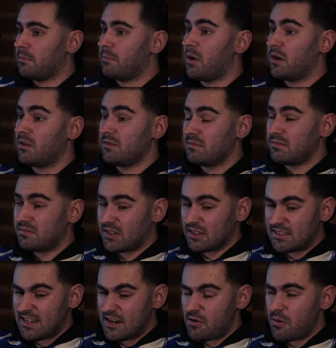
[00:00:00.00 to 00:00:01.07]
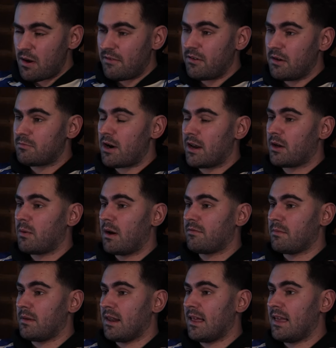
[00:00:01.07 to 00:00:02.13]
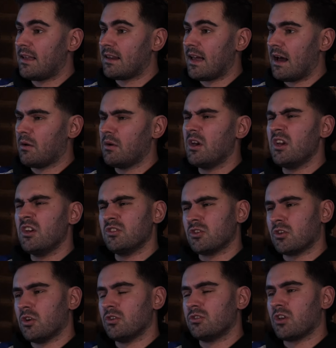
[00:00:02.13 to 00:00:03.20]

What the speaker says: But considering we're having a break away from the league now, it's a good